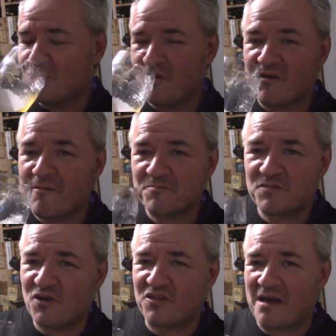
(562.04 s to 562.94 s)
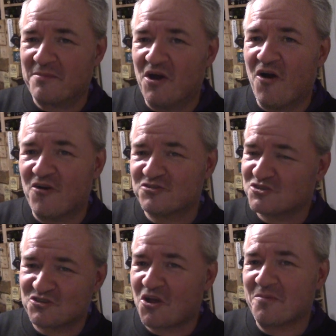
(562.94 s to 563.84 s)
Not, not that I'm an arse, I
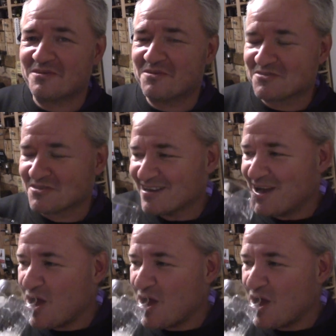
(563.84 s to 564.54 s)
just hope it does.